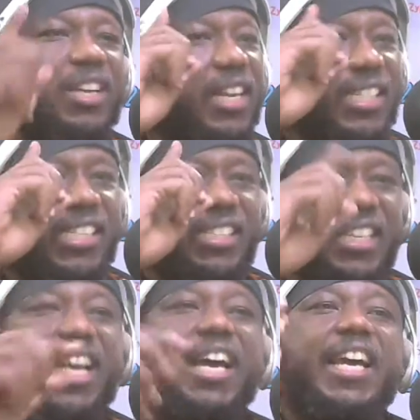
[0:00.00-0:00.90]
Listen,
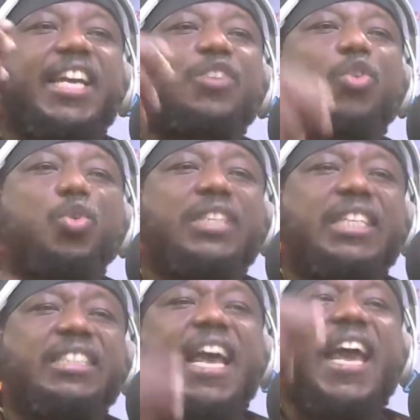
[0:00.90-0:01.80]

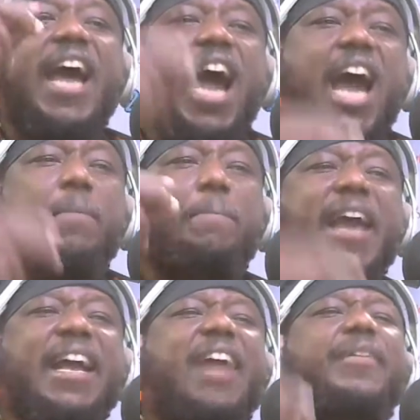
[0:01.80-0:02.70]
including a
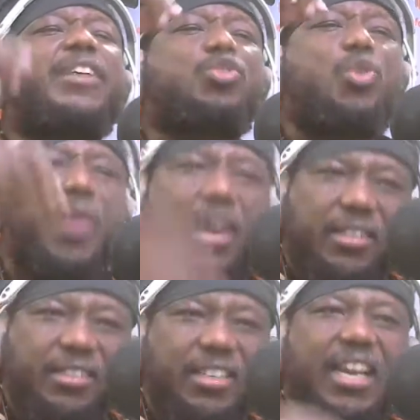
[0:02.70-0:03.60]
hamburger restaurant,
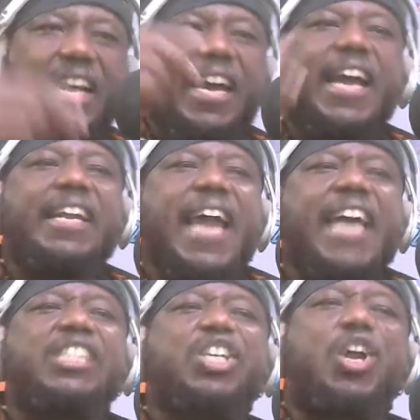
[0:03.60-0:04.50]
a
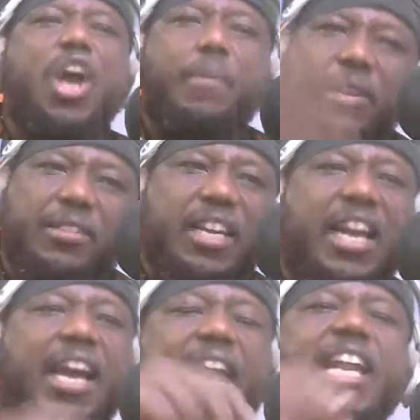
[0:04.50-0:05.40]
nightclub,
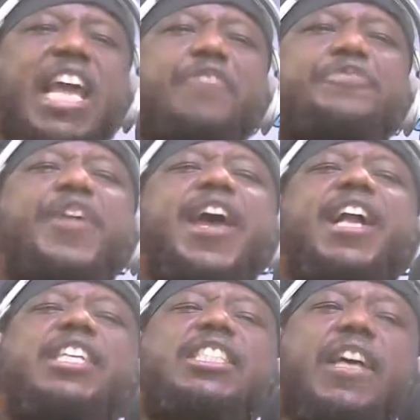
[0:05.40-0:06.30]
and a
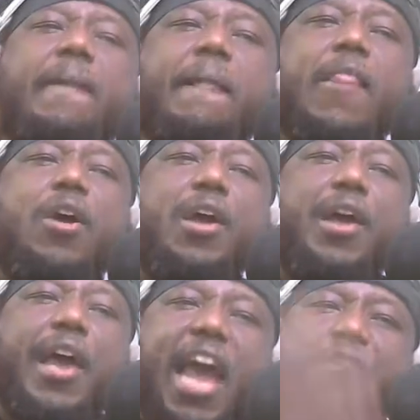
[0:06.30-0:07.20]
failed
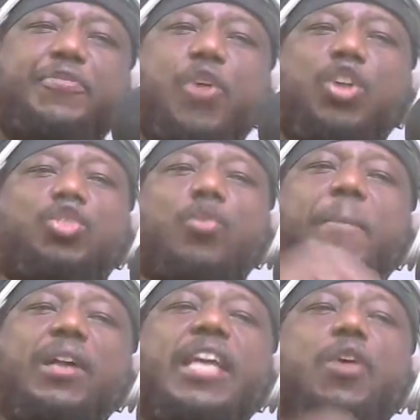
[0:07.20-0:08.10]
effort to
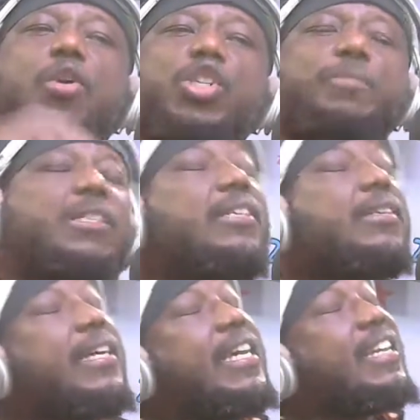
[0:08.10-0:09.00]
build a
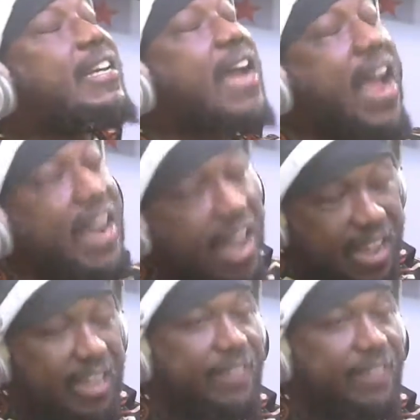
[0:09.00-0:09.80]
hospital in Ghana.